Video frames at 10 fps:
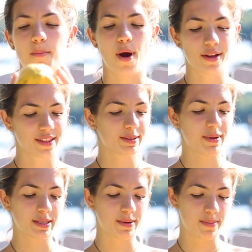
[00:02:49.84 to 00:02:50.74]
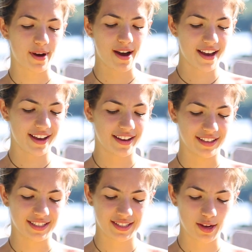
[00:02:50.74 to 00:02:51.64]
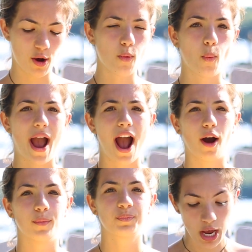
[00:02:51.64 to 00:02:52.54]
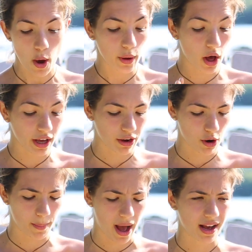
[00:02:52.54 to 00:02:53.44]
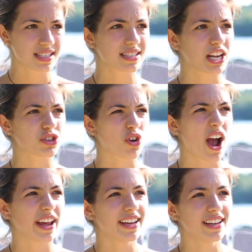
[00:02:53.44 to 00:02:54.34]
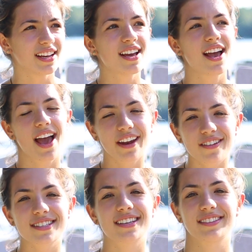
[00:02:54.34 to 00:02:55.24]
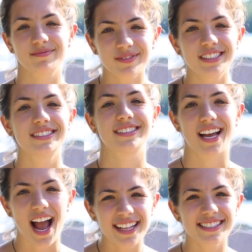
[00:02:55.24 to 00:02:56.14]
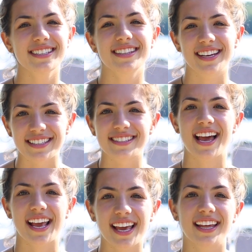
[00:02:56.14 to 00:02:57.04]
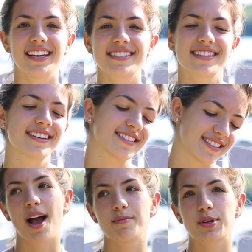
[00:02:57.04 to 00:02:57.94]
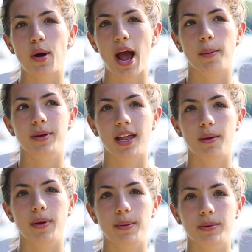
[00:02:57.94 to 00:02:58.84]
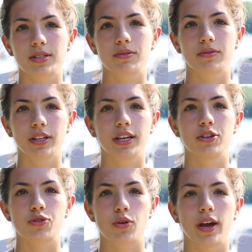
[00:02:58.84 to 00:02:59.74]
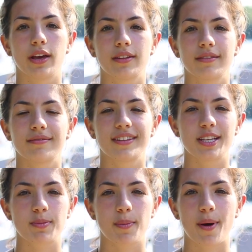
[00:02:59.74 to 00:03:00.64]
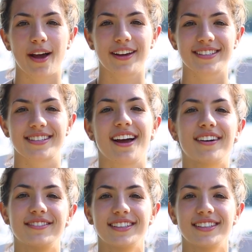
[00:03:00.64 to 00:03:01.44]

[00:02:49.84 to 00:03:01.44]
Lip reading: Martha's Best papayas. Oh wow. We all got our own boxes and I tried it and I was like, I dig this. I could get into this. I'm so happy that I'm able to really enjoy these papayas now.